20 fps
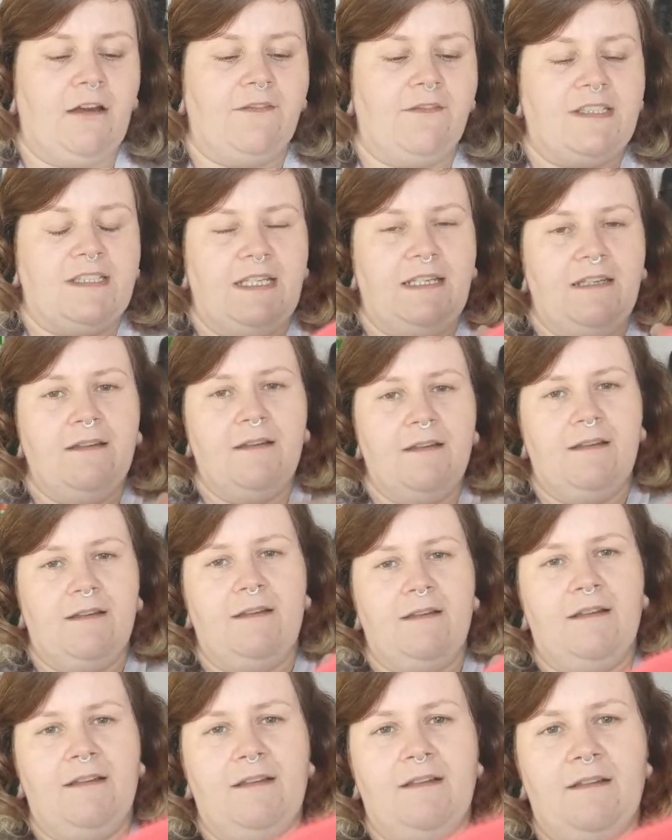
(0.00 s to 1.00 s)
obviously.
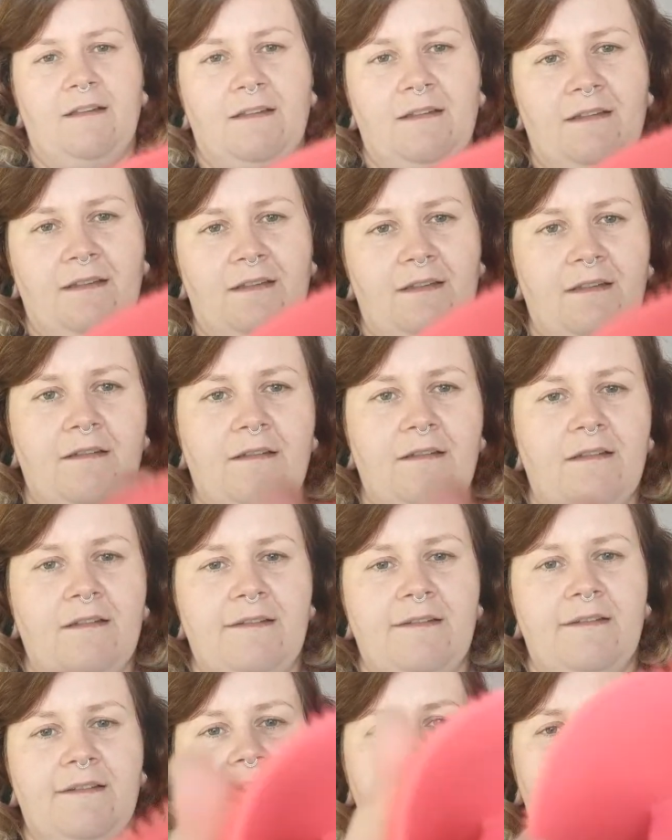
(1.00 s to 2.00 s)

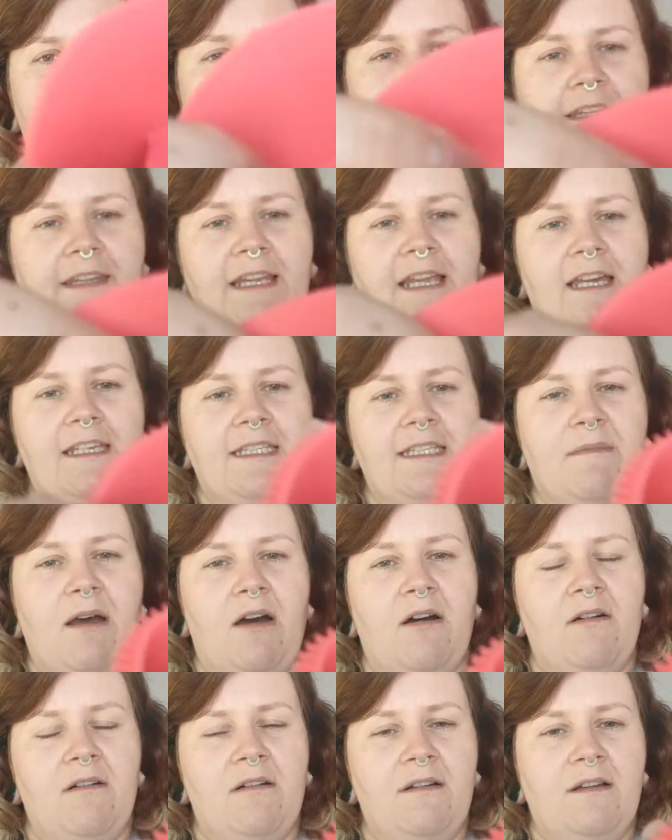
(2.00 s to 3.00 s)
Can you hear the
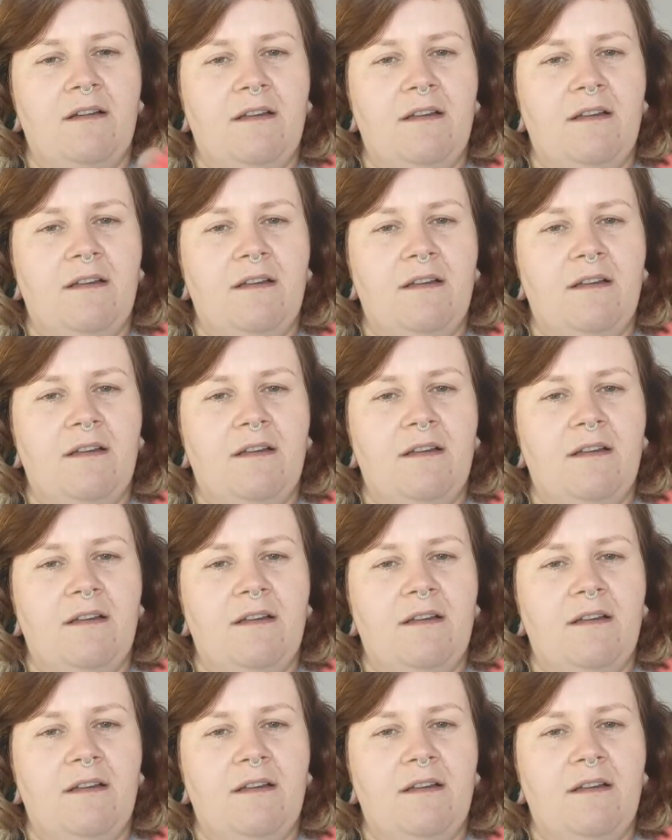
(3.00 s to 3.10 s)
ASMR?